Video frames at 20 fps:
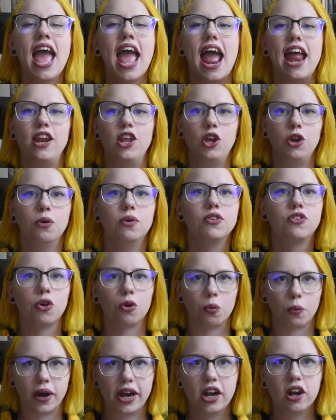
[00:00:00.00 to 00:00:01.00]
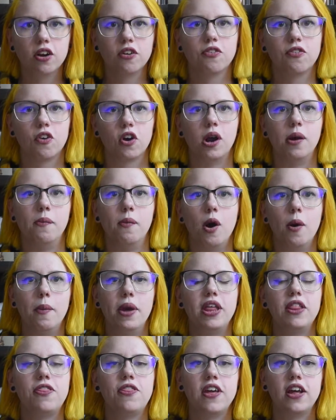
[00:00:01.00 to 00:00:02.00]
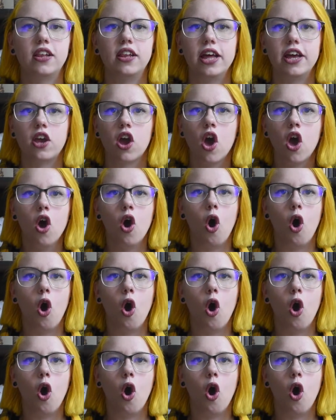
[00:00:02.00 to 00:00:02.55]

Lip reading: and you as a reader for a moment think like,